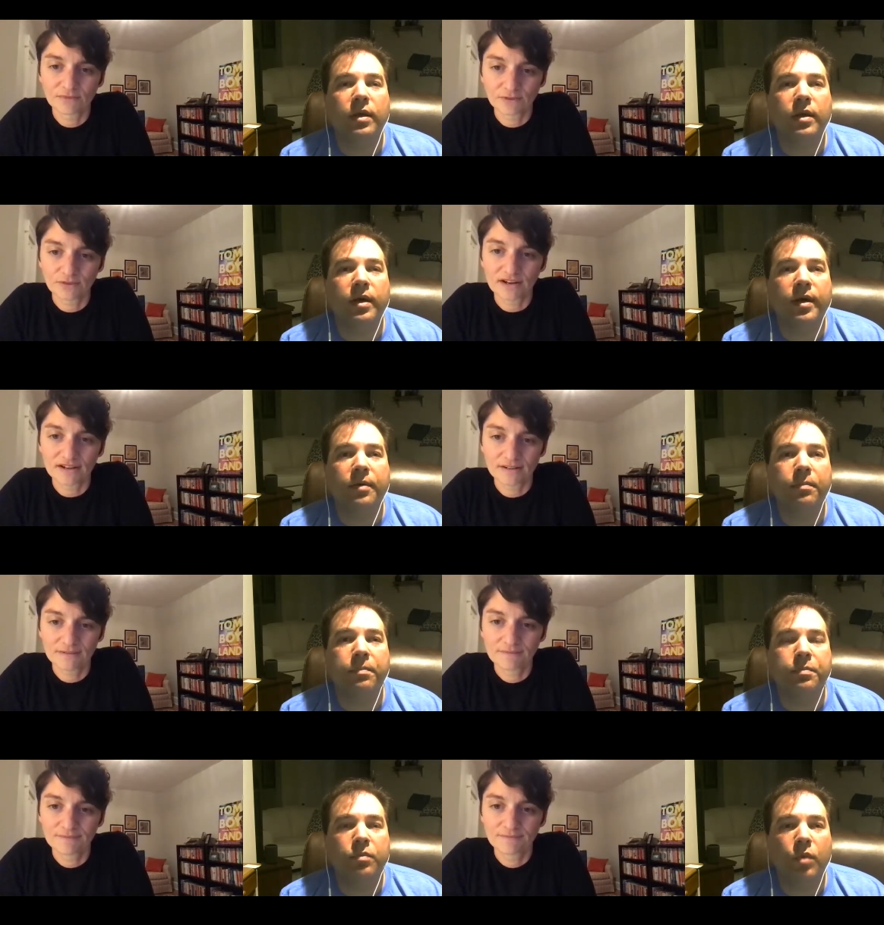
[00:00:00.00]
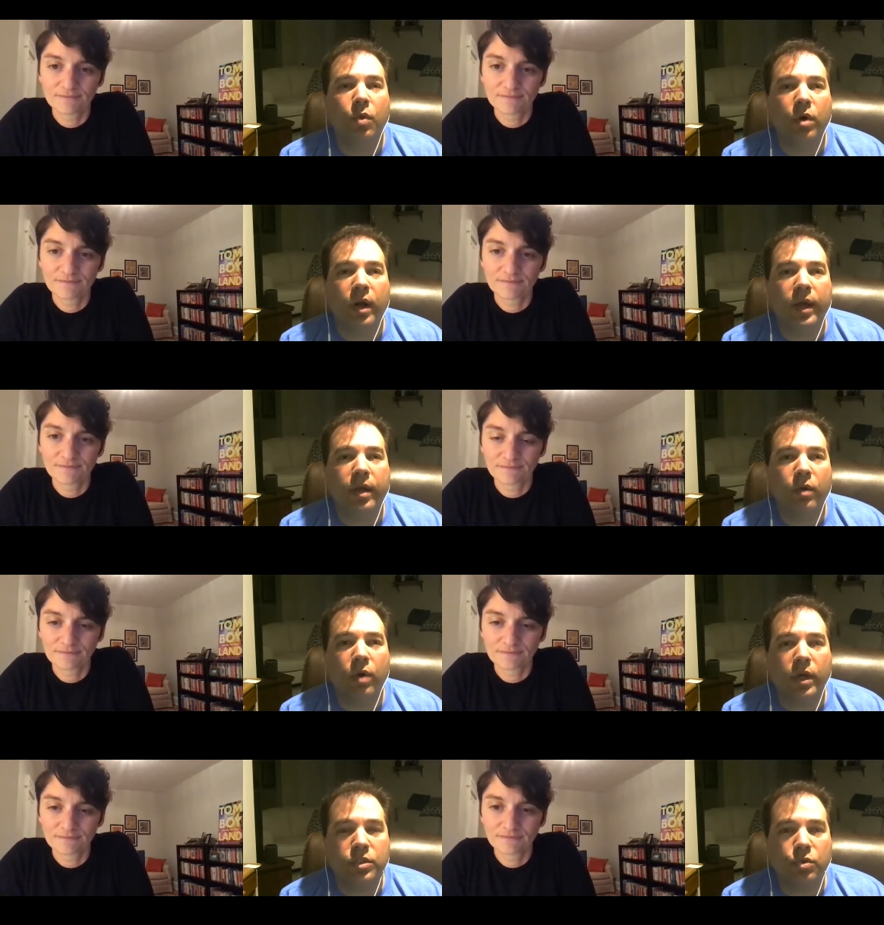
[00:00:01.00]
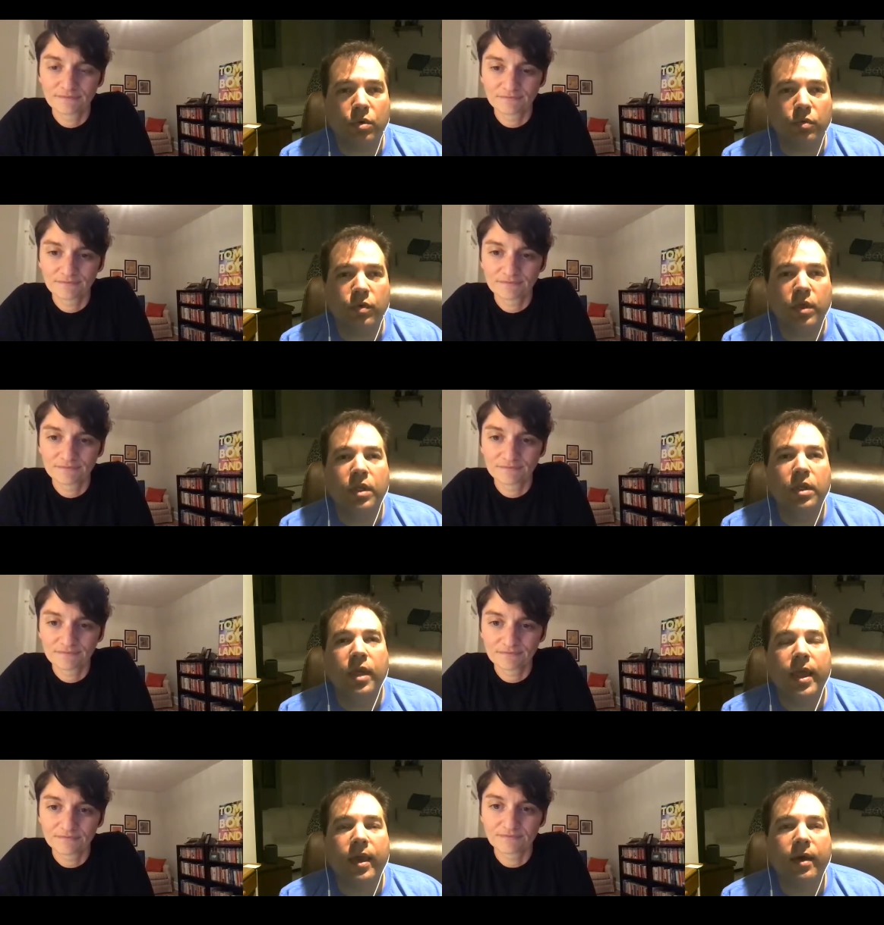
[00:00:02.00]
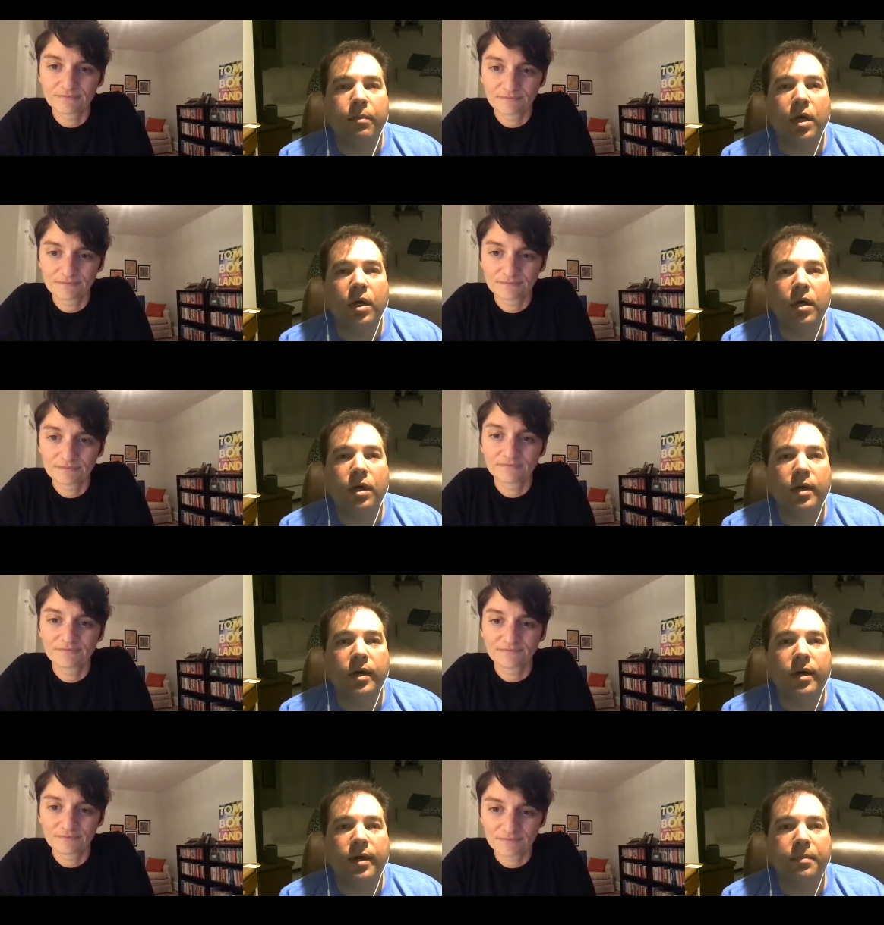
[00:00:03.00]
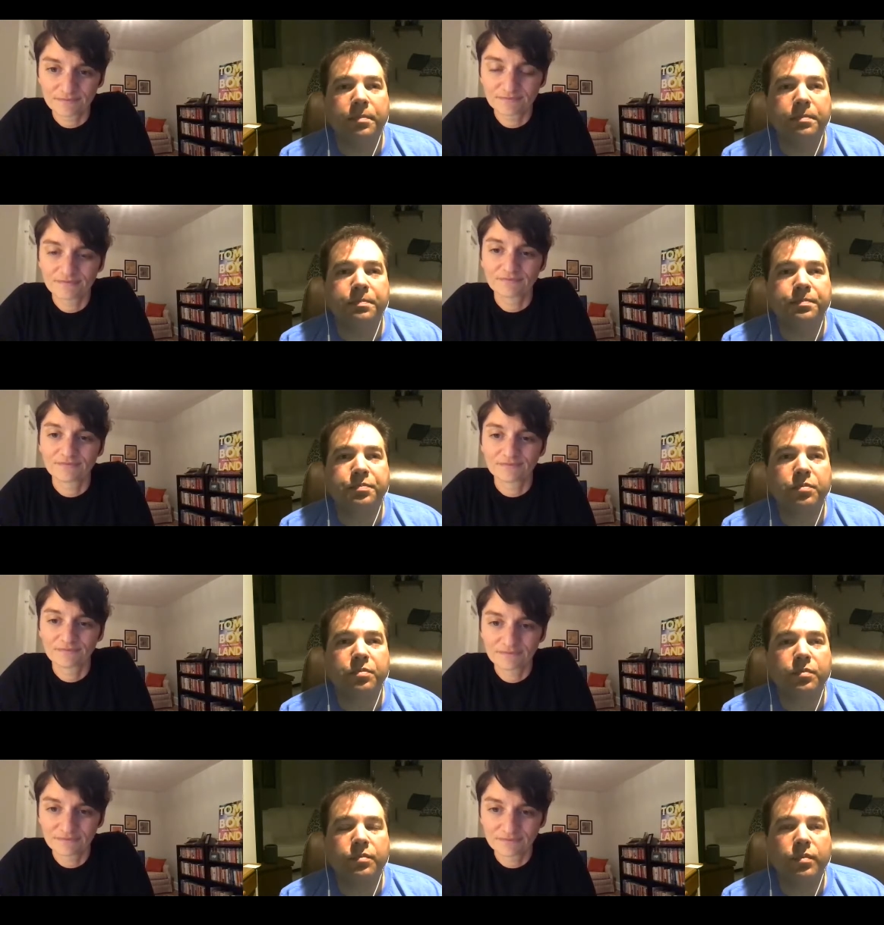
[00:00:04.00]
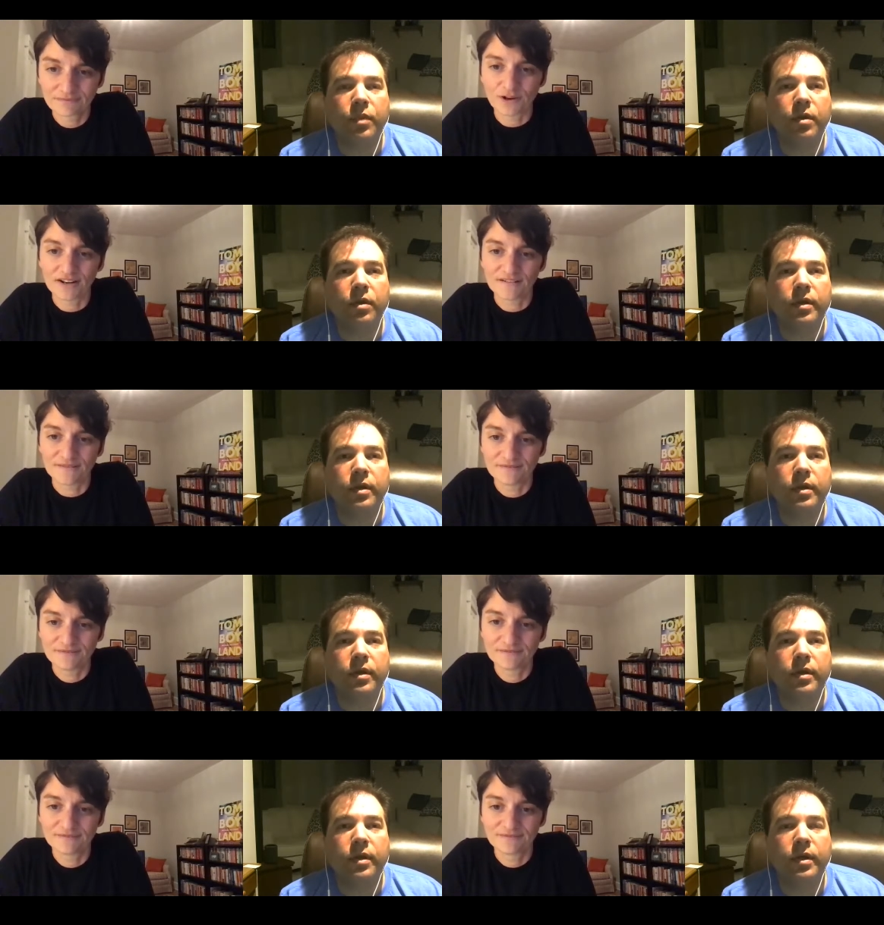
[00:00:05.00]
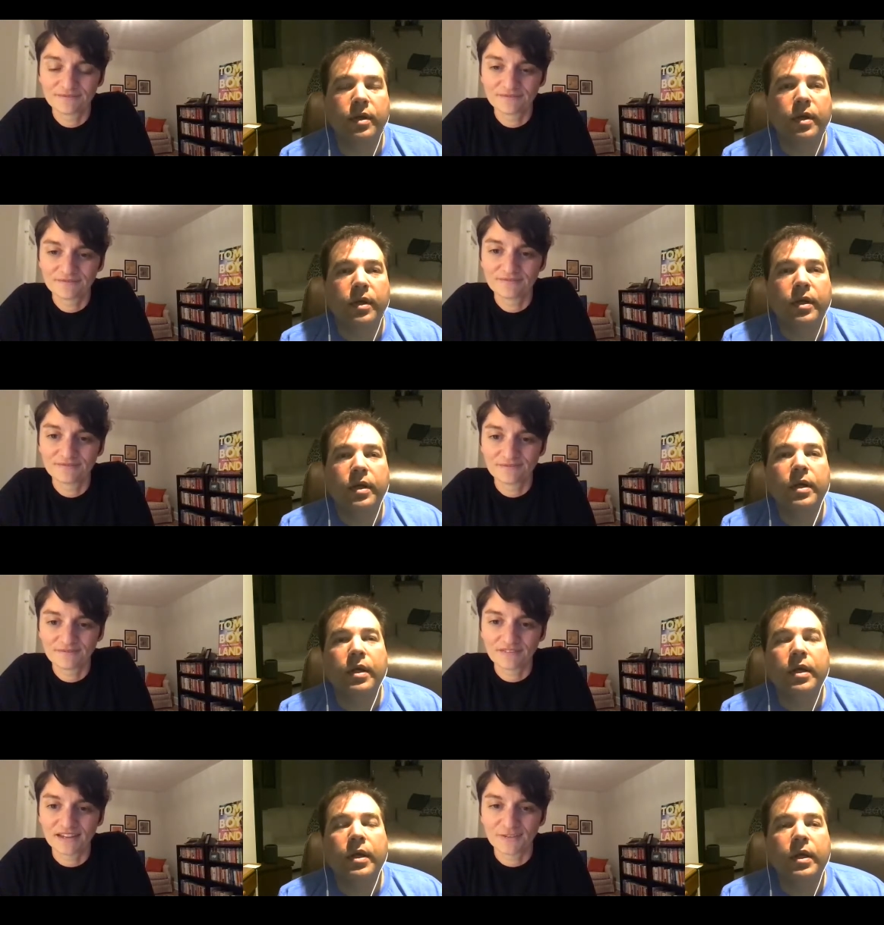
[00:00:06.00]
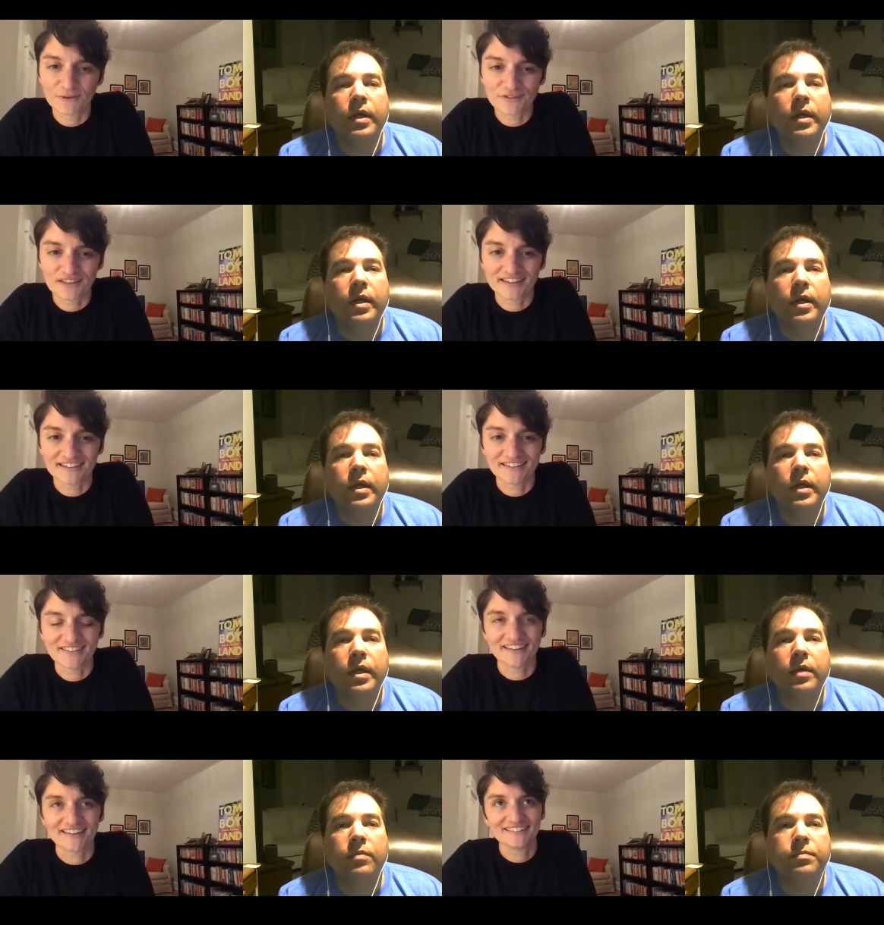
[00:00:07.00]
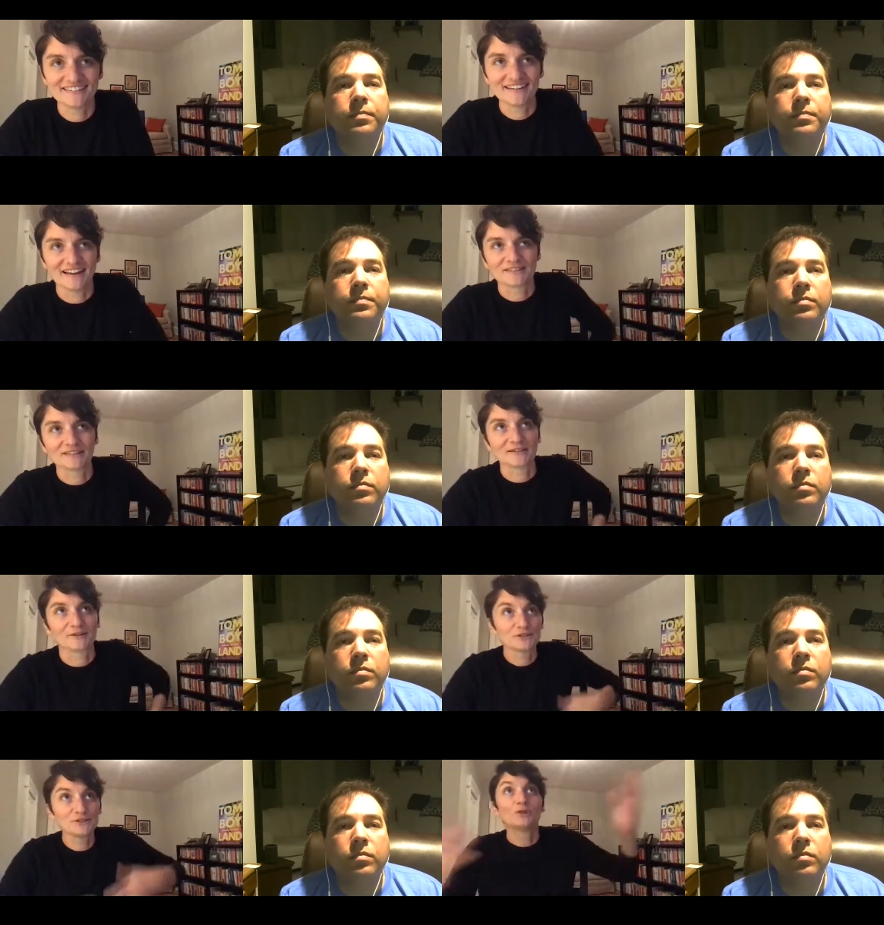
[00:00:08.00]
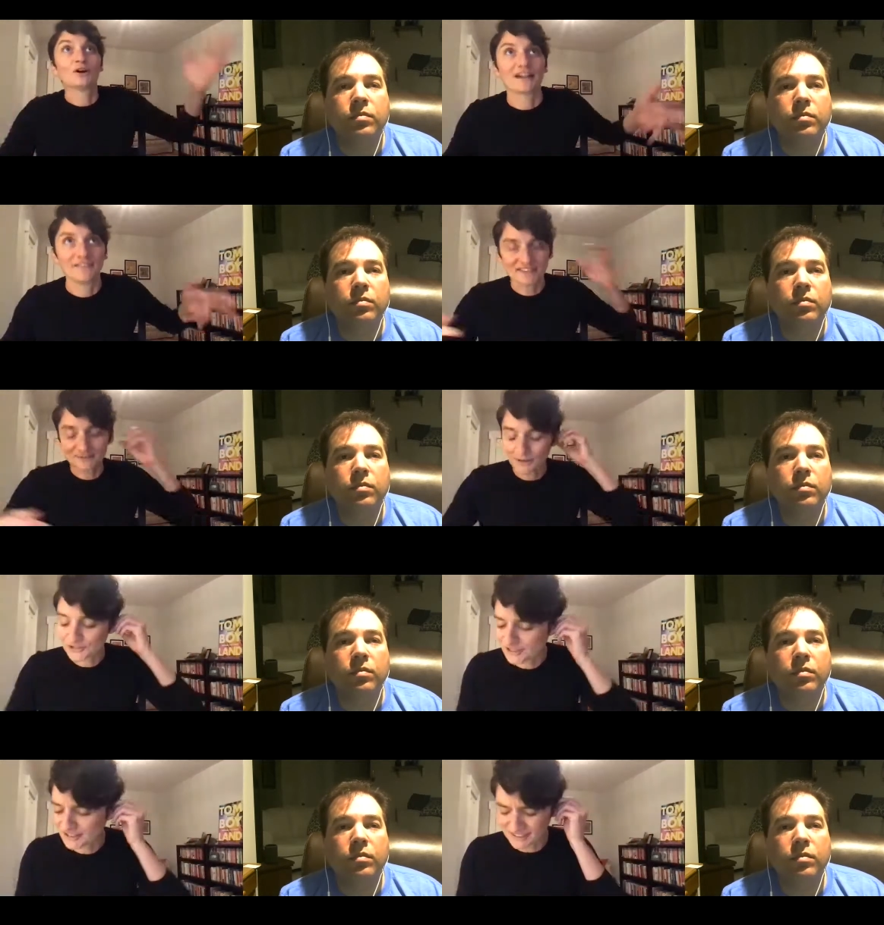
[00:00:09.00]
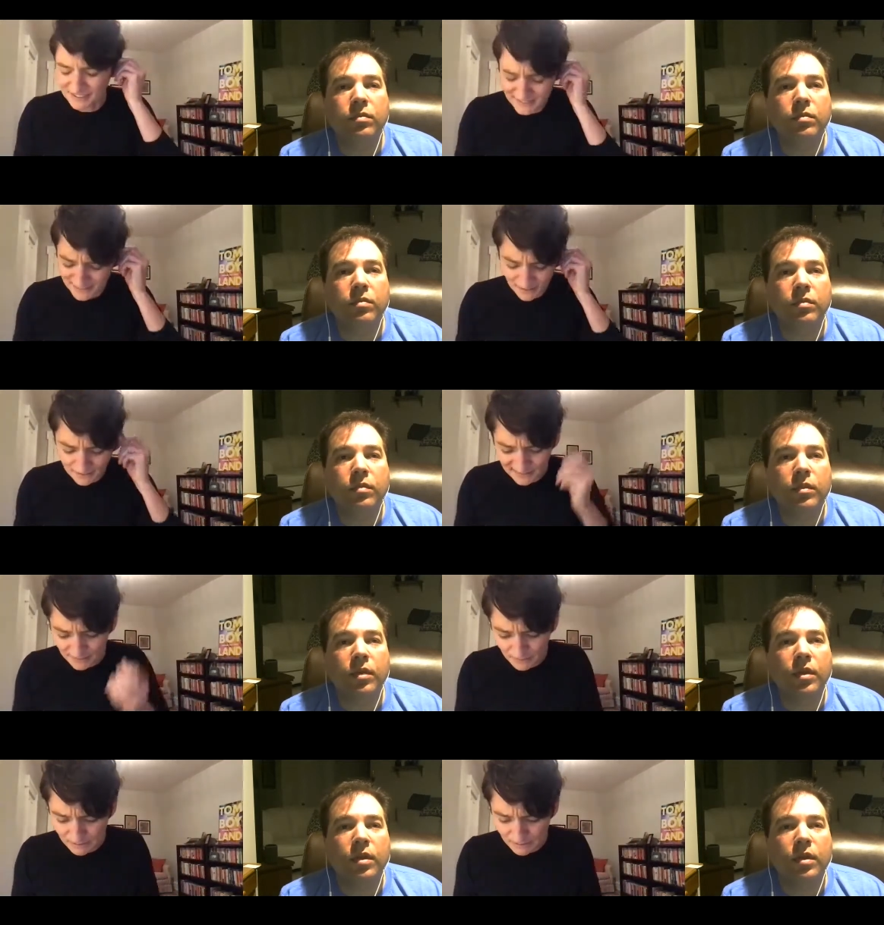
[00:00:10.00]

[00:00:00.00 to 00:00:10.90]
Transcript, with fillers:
Speaker 1: um, mm-hmm. where I where I sort of am. Um,
Speaker 2: right. And there's that that not to linger too long on this question because I still have so many